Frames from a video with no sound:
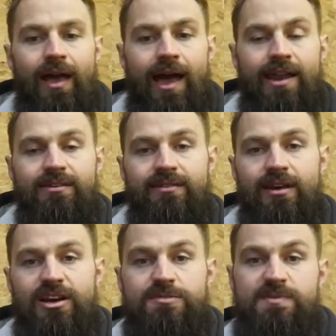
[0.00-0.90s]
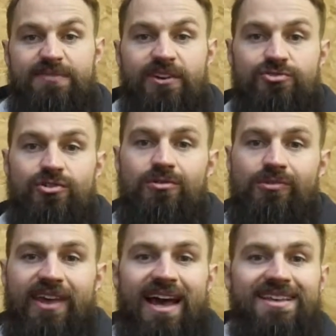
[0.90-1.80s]
and specific
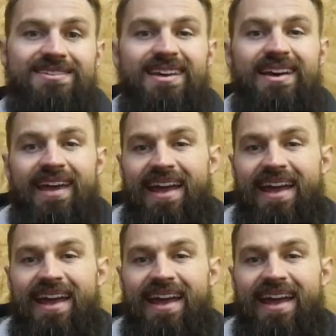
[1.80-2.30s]
drills, as